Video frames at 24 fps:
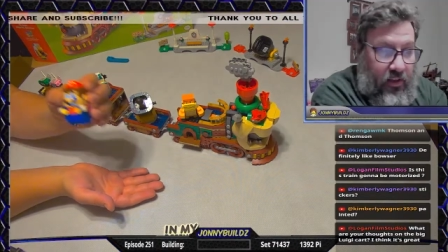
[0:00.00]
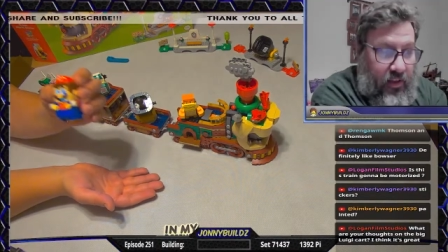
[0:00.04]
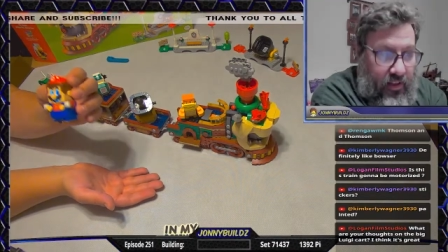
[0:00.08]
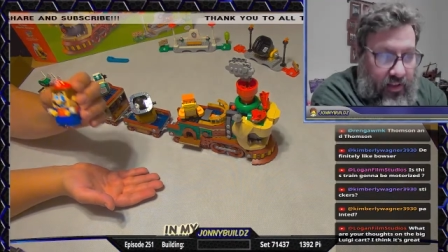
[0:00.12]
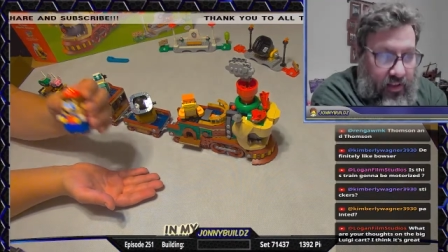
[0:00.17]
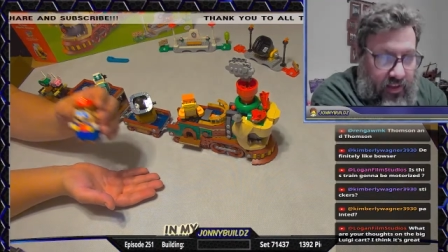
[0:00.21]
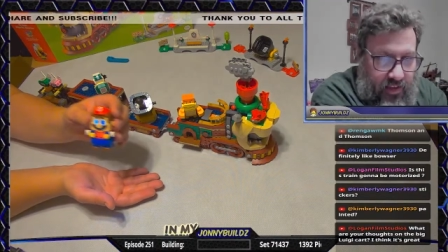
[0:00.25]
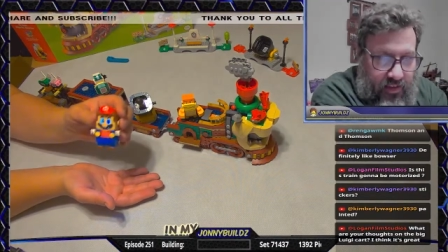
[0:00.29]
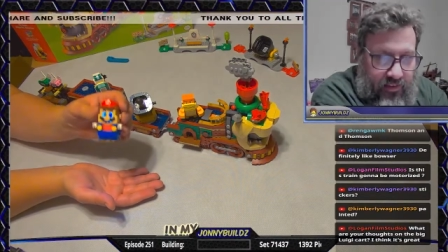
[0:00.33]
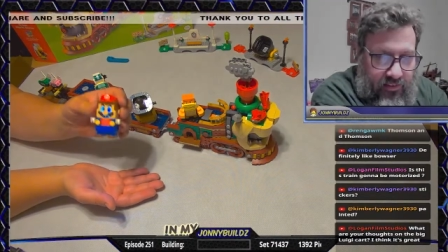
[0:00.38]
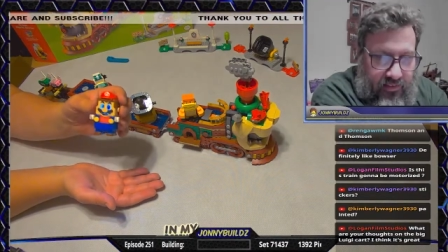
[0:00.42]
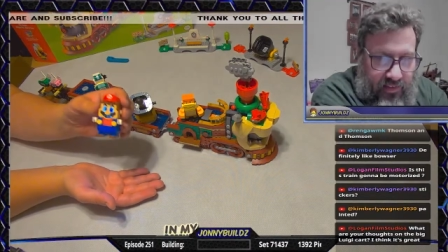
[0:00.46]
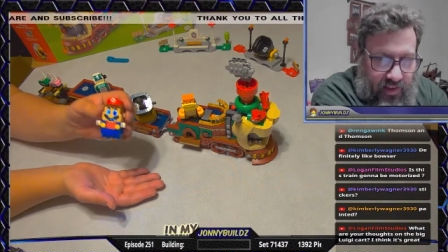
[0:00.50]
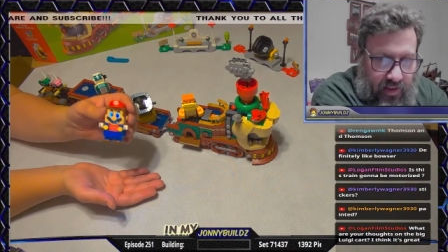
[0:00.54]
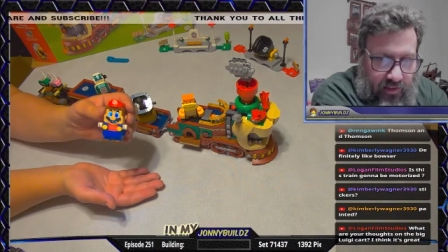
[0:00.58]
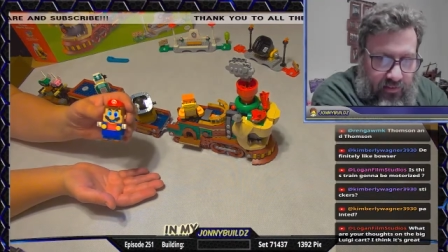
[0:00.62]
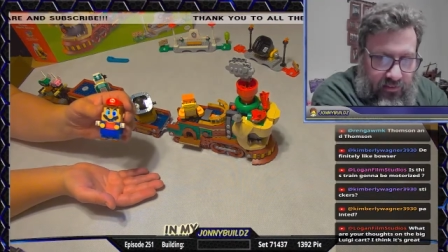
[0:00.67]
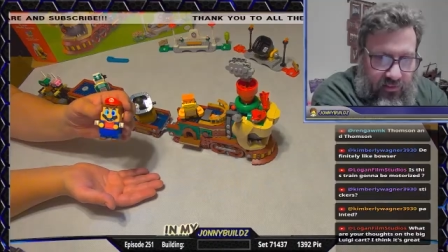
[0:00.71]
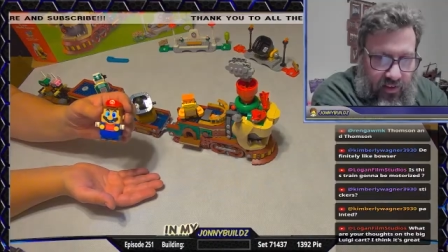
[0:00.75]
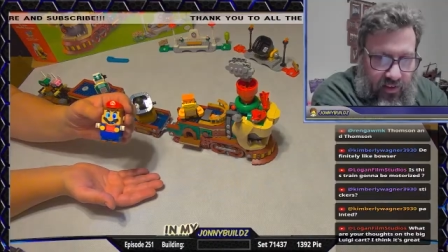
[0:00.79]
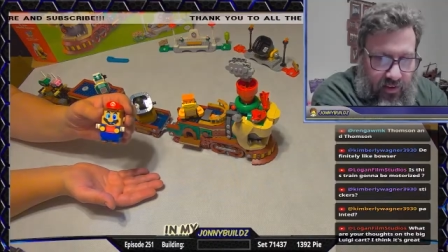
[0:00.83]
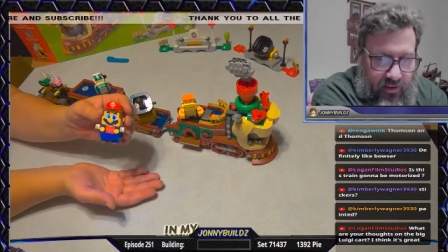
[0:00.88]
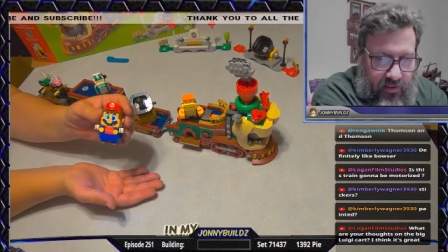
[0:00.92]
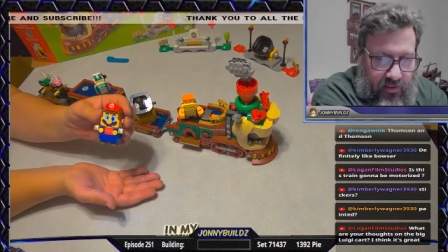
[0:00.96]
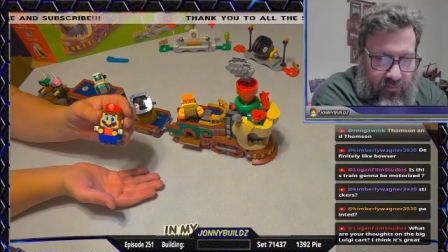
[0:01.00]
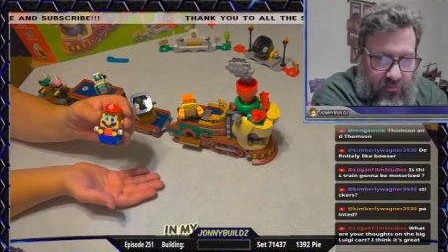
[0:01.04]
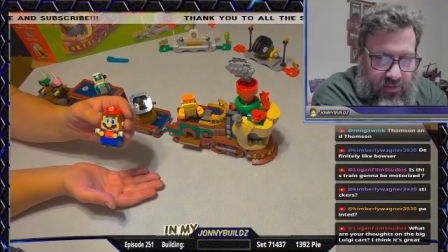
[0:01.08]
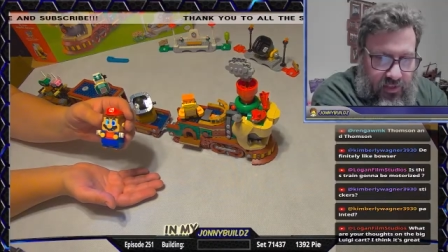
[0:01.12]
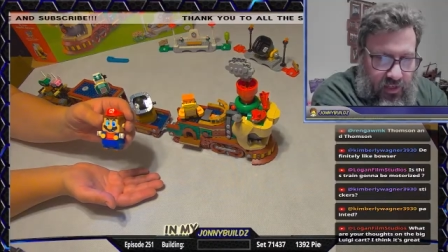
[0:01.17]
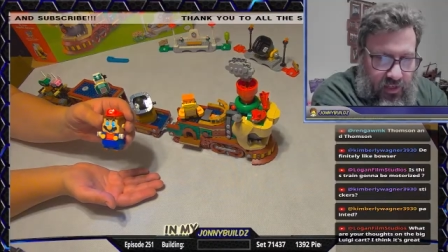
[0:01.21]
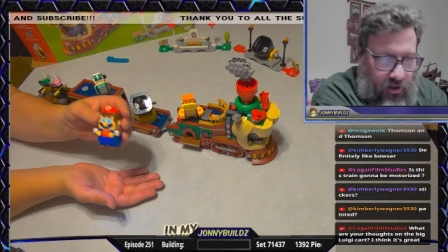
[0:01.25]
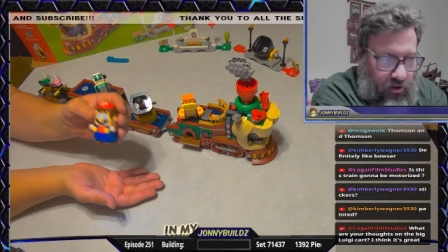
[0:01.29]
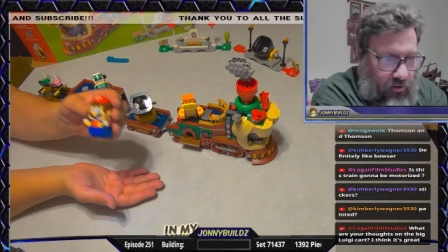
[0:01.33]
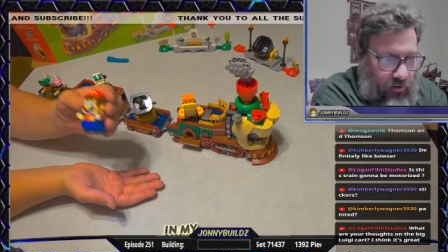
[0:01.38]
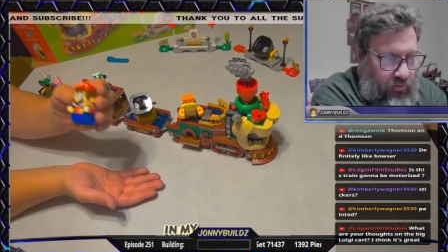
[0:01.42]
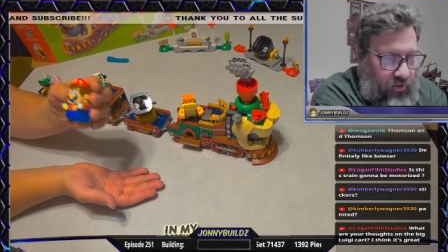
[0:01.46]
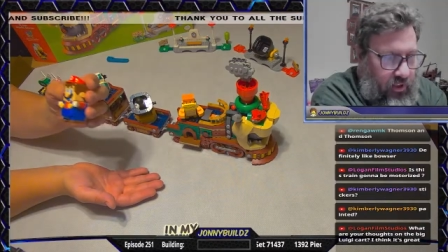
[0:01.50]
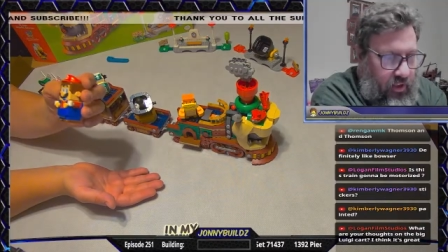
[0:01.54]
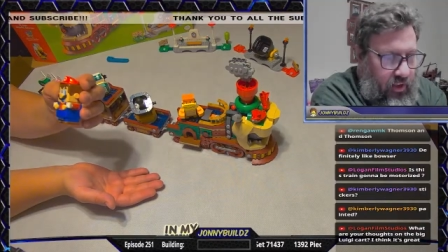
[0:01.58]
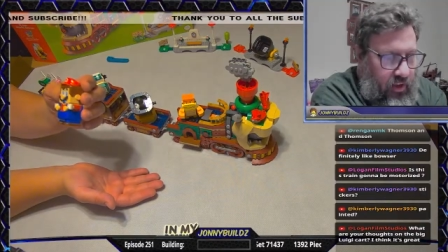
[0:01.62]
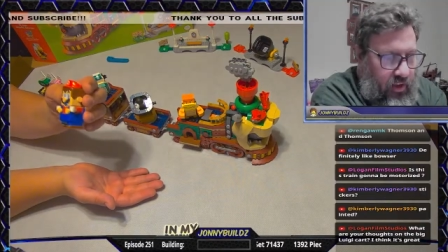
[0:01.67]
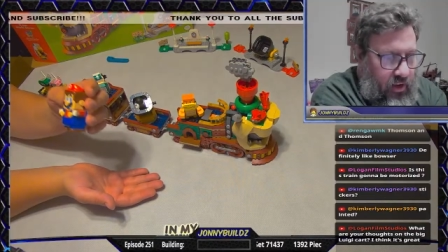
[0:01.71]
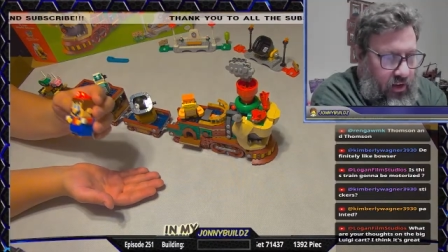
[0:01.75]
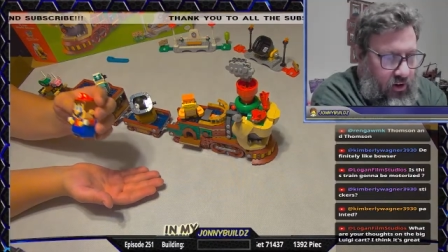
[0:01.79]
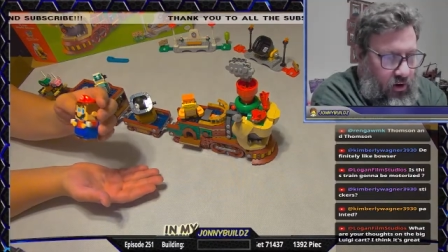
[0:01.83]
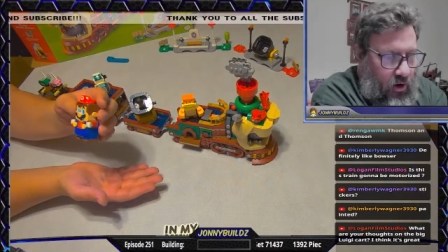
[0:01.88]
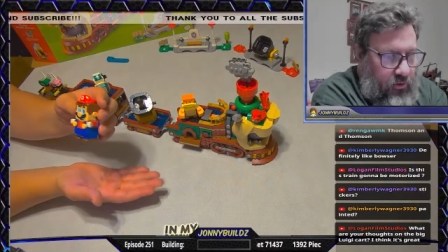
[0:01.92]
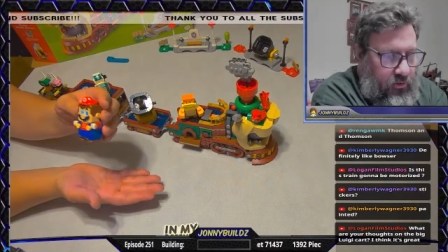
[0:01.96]
He sounds like himself,
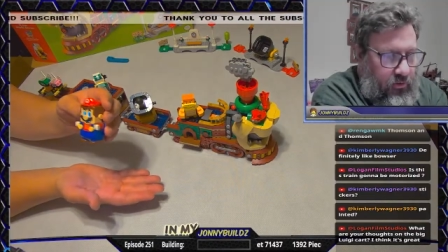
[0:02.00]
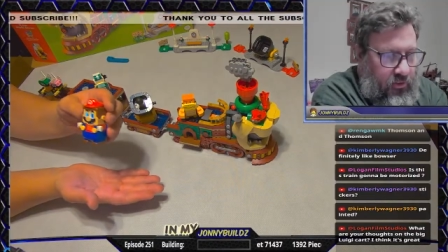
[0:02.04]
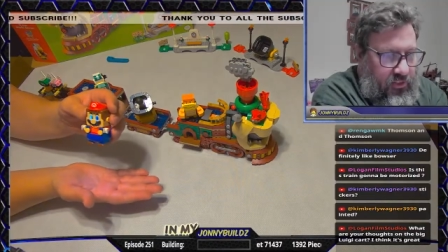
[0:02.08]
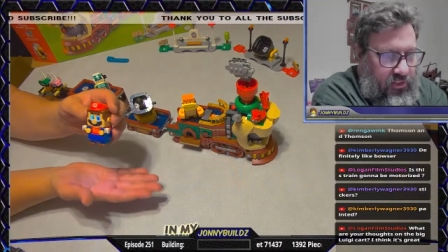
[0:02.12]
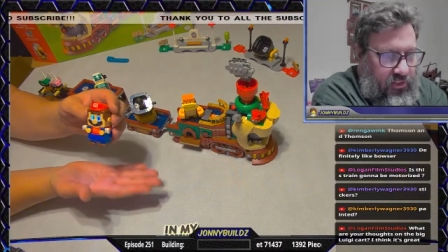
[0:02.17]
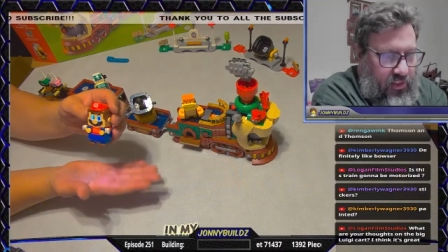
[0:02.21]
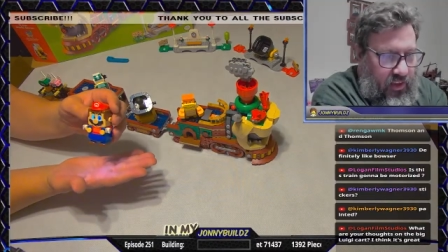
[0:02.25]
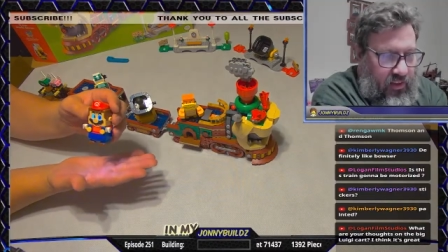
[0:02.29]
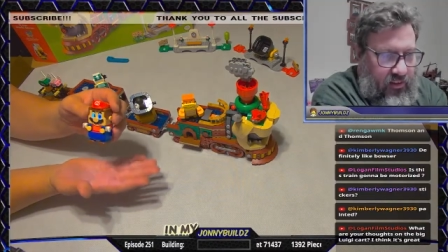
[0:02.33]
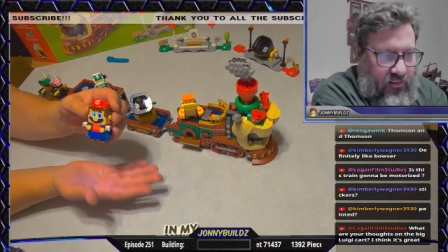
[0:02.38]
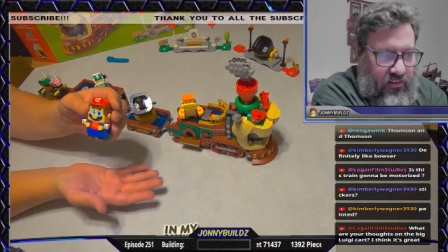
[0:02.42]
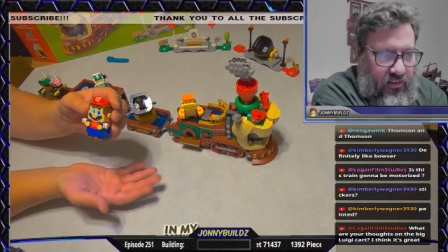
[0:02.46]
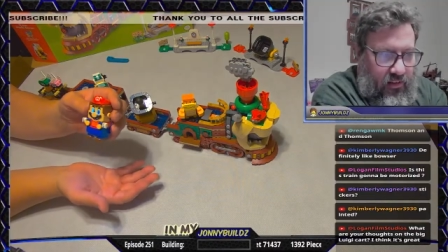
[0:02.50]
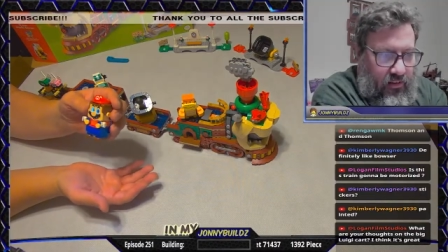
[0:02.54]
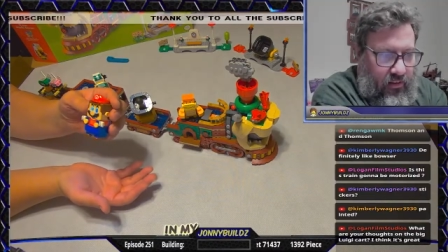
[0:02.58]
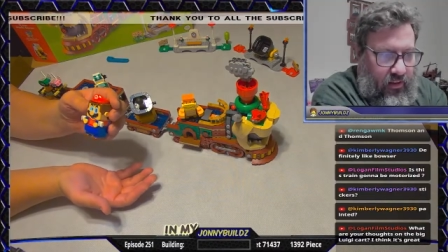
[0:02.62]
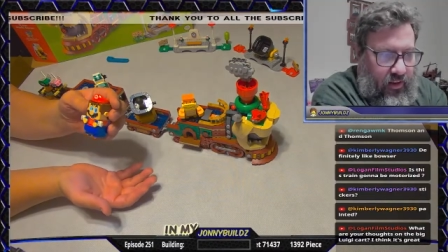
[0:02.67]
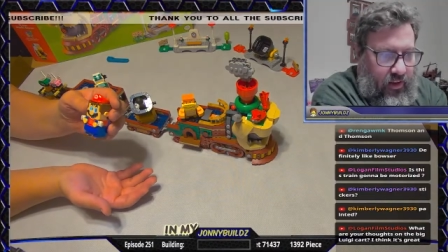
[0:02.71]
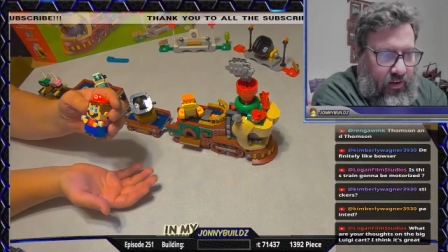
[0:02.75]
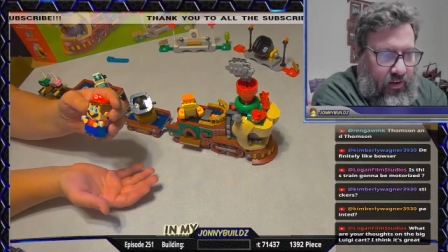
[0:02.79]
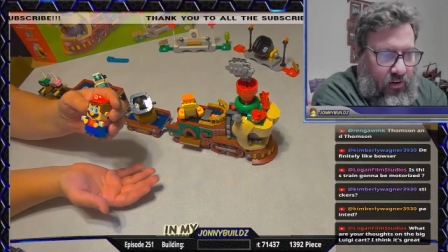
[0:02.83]
and all the things that like